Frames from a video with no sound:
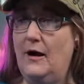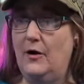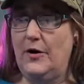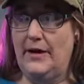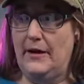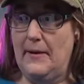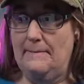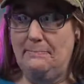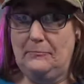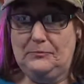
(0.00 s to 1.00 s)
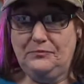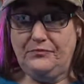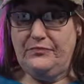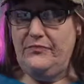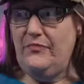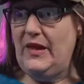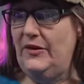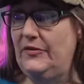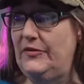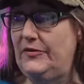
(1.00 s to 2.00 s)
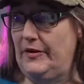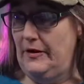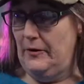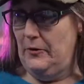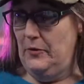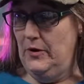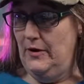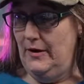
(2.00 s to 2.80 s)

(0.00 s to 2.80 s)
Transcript: Okay, so